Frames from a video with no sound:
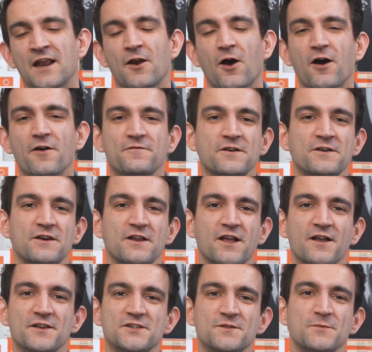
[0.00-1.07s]
Often,
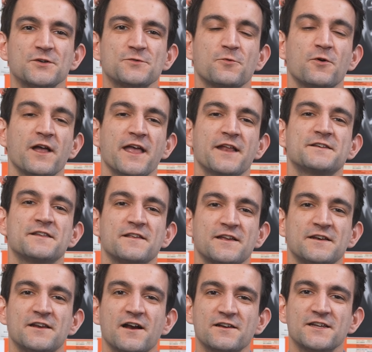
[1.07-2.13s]
customers will head to the
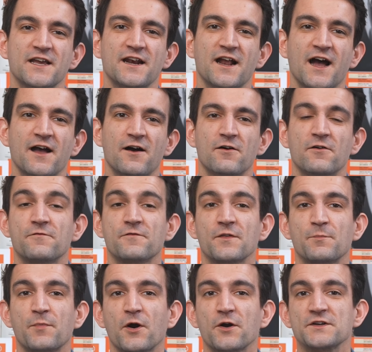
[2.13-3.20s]
Conduct-Tite aisle for the
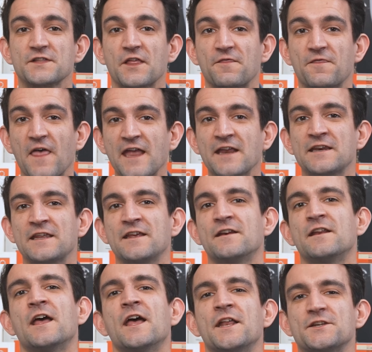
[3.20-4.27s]
parts that they need
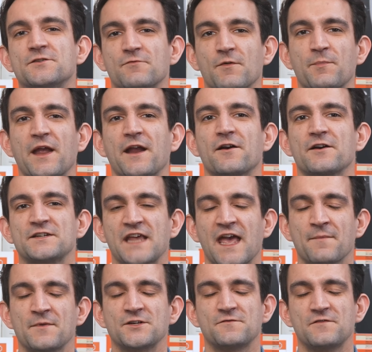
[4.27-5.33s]
to repair
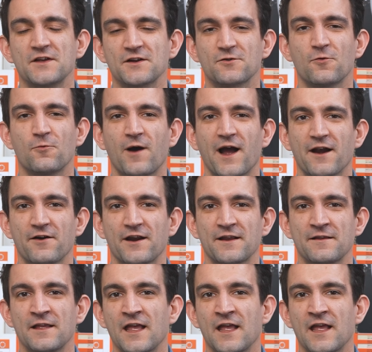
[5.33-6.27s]
damaged vehicle wiring.